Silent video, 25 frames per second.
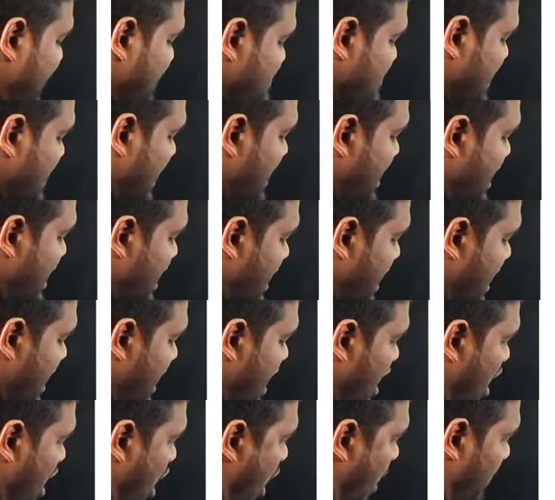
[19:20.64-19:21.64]
say
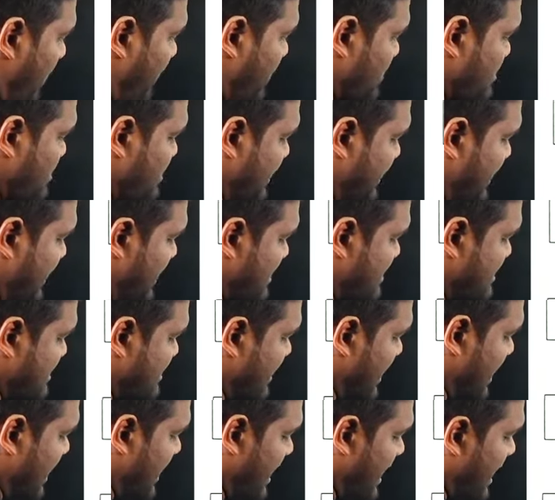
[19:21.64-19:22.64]
E opposite is
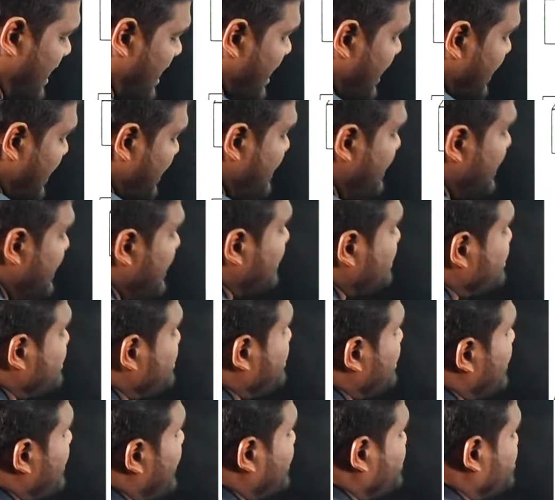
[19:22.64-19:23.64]
C, EC